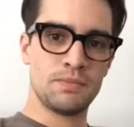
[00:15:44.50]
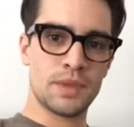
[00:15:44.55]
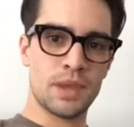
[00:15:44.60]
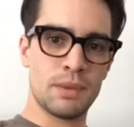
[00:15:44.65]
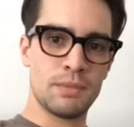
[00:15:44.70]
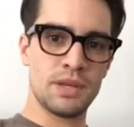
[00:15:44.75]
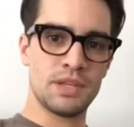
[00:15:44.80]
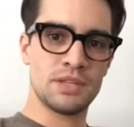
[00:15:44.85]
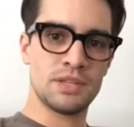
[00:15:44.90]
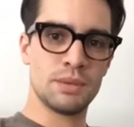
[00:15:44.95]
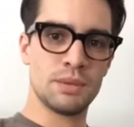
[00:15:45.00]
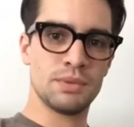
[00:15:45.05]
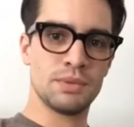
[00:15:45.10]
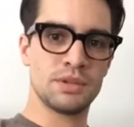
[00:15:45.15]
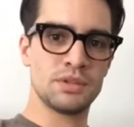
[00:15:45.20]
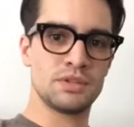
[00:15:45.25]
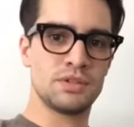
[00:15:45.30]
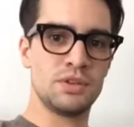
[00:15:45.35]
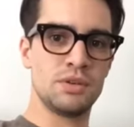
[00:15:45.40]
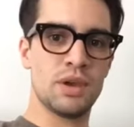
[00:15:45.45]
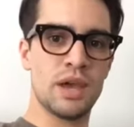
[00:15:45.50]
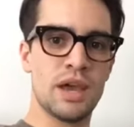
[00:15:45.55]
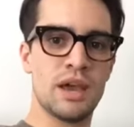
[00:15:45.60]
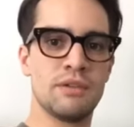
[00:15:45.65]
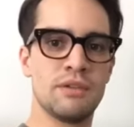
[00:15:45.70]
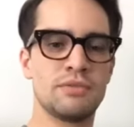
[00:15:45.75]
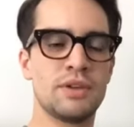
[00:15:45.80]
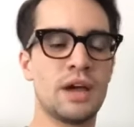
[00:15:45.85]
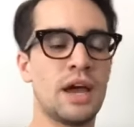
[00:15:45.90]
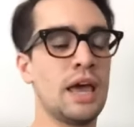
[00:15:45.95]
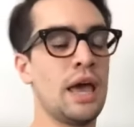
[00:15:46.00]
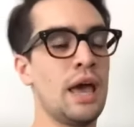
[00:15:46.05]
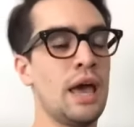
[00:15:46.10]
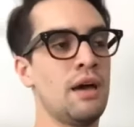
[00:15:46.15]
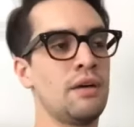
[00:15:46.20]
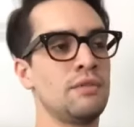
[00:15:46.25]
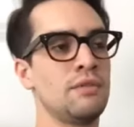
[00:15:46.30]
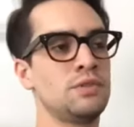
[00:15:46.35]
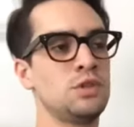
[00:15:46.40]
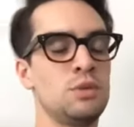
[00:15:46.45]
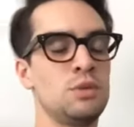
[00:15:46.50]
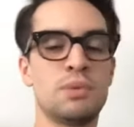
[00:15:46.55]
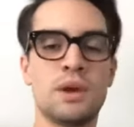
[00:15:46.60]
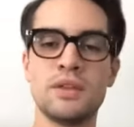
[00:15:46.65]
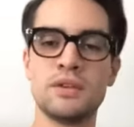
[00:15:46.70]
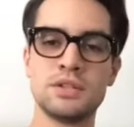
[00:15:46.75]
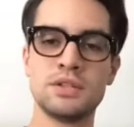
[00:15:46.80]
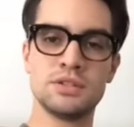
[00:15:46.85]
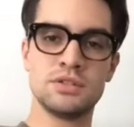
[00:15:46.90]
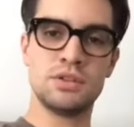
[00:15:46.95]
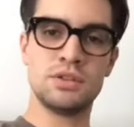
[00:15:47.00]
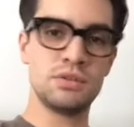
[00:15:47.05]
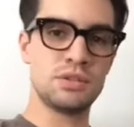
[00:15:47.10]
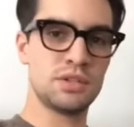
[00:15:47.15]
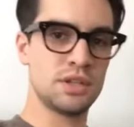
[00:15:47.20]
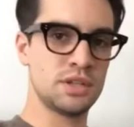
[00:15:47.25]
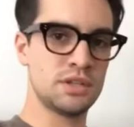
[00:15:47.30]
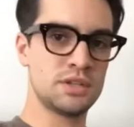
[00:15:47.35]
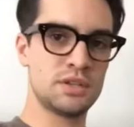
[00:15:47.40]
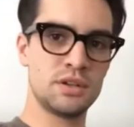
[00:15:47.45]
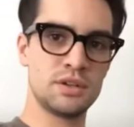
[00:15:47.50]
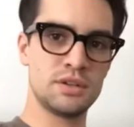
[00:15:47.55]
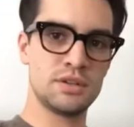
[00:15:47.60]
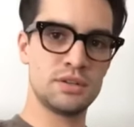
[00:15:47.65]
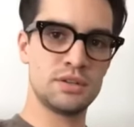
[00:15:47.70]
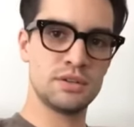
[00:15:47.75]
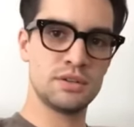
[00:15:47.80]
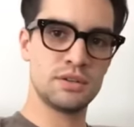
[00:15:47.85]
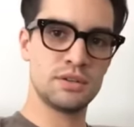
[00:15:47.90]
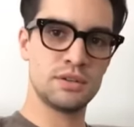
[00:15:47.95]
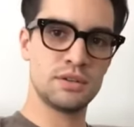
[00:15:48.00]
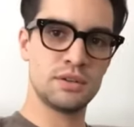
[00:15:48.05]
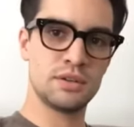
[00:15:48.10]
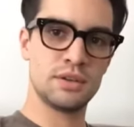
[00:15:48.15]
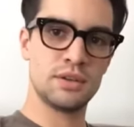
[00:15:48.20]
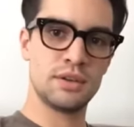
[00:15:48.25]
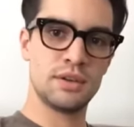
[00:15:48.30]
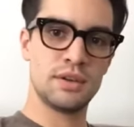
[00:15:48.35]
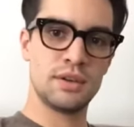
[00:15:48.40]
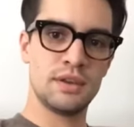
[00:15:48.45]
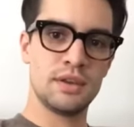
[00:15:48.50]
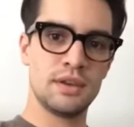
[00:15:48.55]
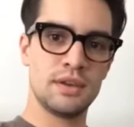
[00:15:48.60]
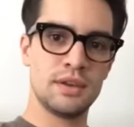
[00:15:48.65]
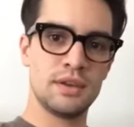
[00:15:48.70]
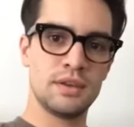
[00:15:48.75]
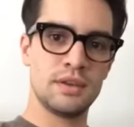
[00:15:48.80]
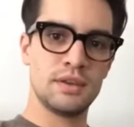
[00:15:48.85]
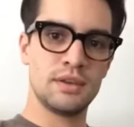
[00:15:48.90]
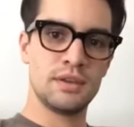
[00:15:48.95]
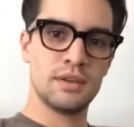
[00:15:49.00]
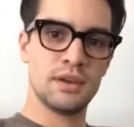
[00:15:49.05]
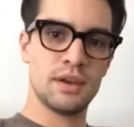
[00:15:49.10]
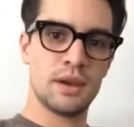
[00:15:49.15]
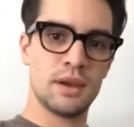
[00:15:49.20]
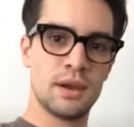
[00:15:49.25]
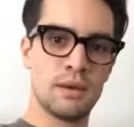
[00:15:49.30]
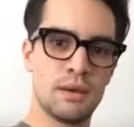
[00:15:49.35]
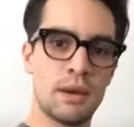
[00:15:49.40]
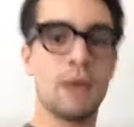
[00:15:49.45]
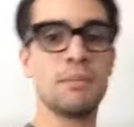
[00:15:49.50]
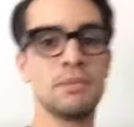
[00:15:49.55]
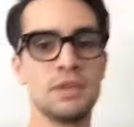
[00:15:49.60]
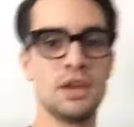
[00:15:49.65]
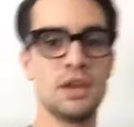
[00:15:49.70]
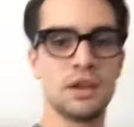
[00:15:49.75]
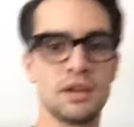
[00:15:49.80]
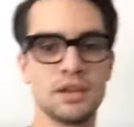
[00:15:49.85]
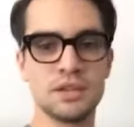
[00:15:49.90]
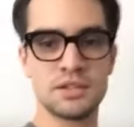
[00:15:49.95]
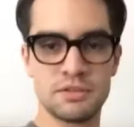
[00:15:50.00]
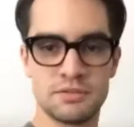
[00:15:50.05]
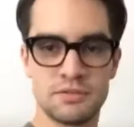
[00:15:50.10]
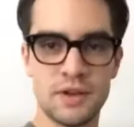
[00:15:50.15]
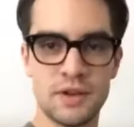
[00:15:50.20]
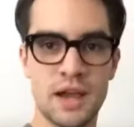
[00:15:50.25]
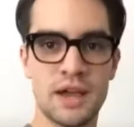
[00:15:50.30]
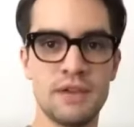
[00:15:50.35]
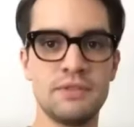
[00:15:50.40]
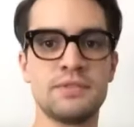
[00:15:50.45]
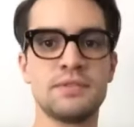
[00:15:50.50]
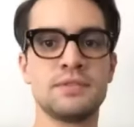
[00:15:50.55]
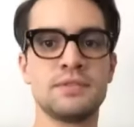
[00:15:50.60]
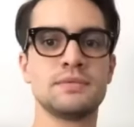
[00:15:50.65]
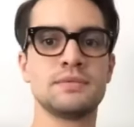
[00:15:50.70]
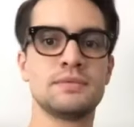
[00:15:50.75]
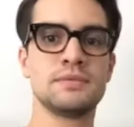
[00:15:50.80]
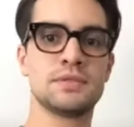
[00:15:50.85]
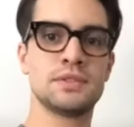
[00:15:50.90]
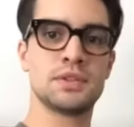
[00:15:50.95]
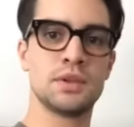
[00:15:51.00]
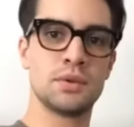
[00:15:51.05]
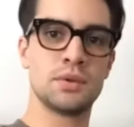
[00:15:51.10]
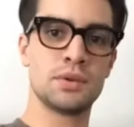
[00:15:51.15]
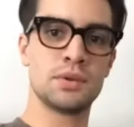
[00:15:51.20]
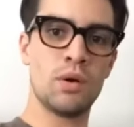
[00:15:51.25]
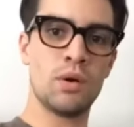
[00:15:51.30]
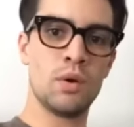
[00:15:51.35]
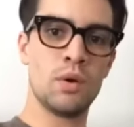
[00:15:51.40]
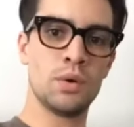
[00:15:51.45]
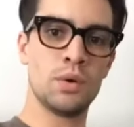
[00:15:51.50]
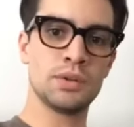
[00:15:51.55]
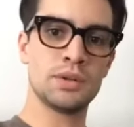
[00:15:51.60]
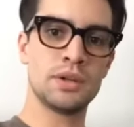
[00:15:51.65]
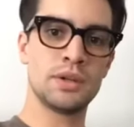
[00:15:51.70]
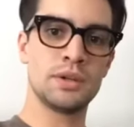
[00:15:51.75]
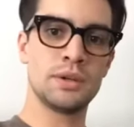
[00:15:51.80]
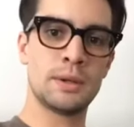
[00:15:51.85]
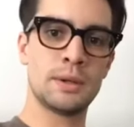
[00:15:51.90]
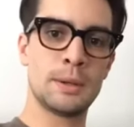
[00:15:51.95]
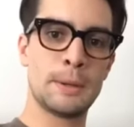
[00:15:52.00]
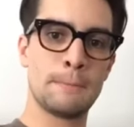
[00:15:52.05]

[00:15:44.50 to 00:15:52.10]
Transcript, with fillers: How many siblings do you have? I have two brothers and two sisters. Um, I'm the youngest of five, so they're all older.